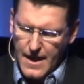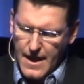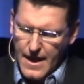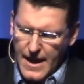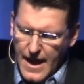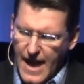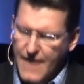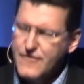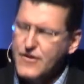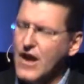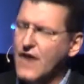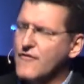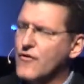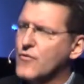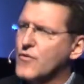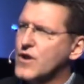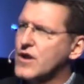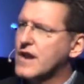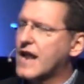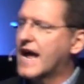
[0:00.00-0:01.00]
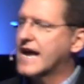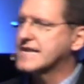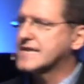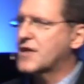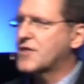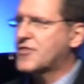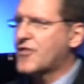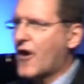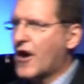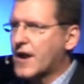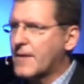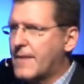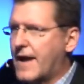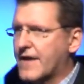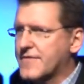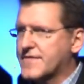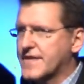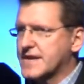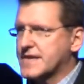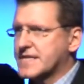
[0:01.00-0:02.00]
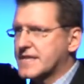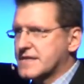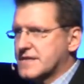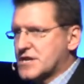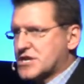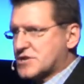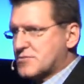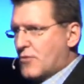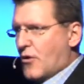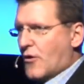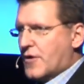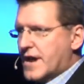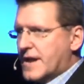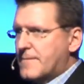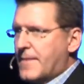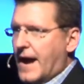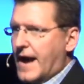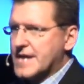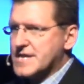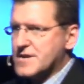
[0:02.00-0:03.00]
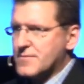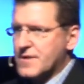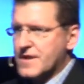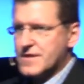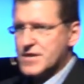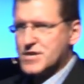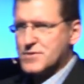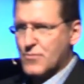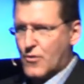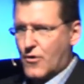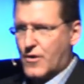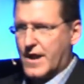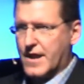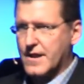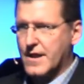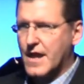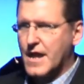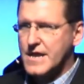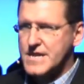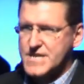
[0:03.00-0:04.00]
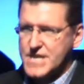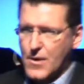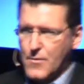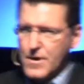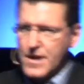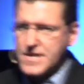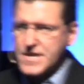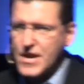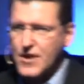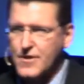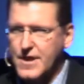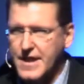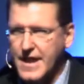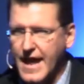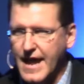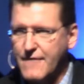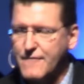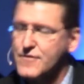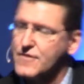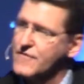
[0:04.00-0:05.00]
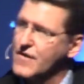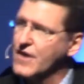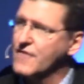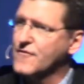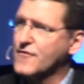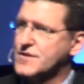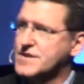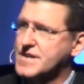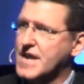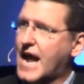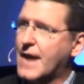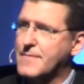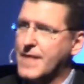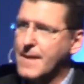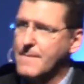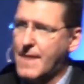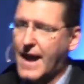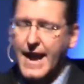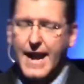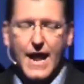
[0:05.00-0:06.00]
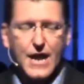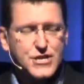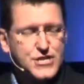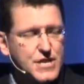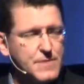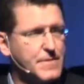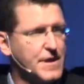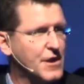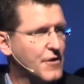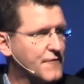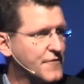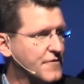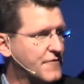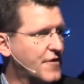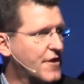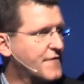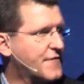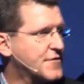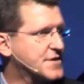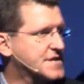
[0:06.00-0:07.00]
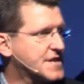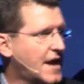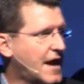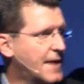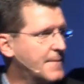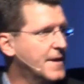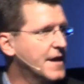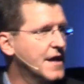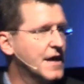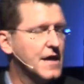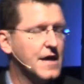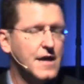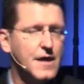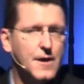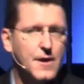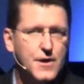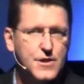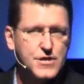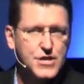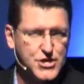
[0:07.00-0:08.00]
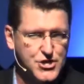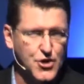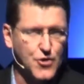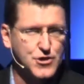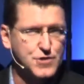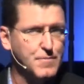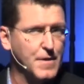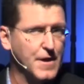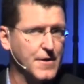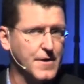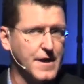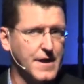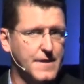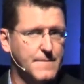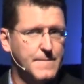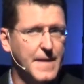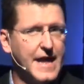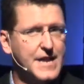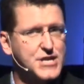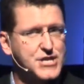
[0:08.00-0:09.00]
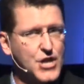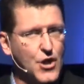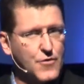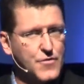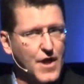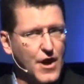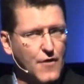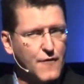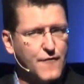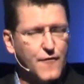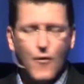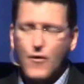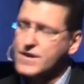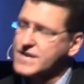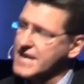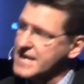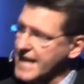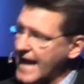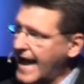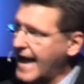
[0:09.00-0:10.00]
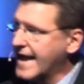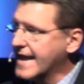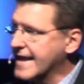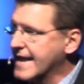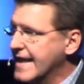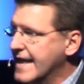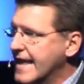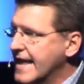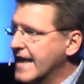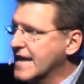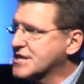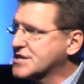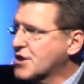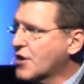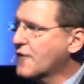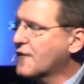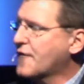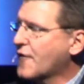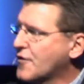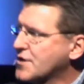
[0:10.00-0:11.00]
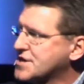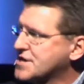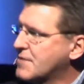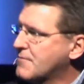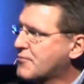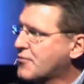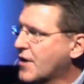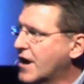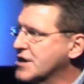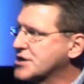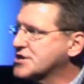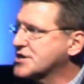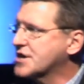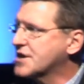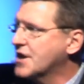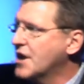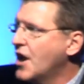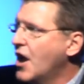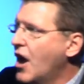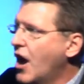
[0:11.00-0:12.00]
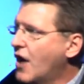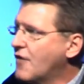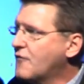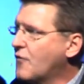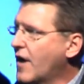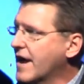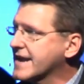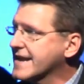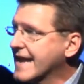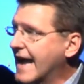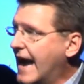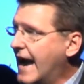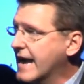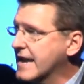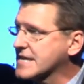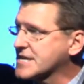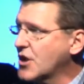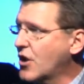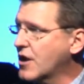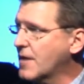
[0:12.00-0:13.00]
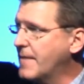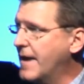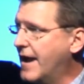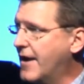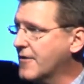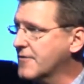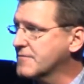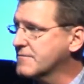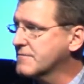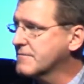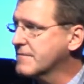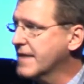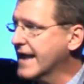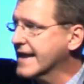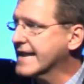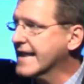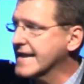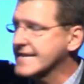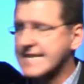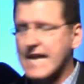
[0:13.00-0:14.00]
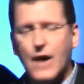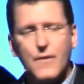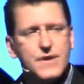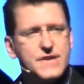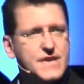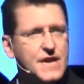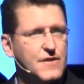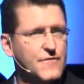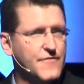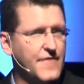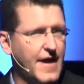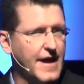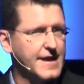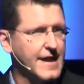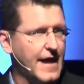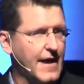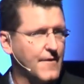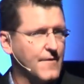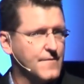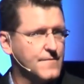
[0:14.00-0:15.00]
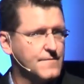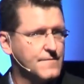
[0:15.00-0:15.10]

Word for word: Have you ever realized and thought about this that this morning, possibly this morning, someone is here today for the very first time? They might actually be here for the very first time to church, period. And so, therefore, today is their first impression of what God is all about. And guess how he's going to find out?